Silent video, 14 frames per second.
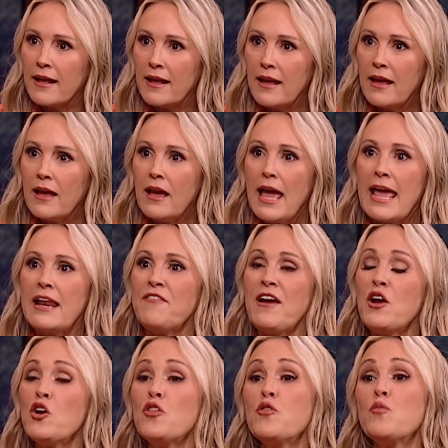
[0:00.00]
And if
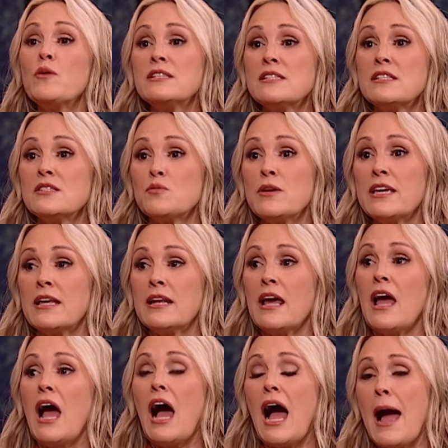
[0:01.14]
I heard the reason this weekend,
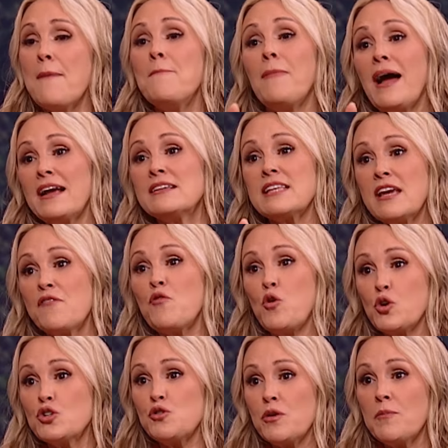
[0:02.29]
I might say, of
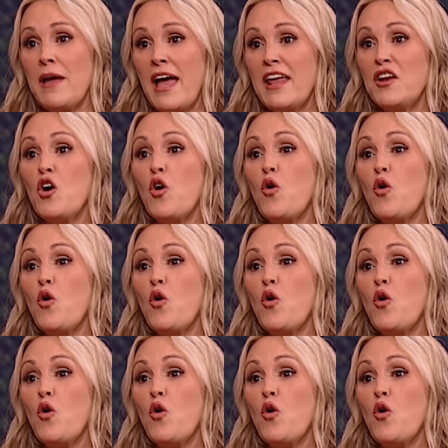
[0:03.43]
course you were mad,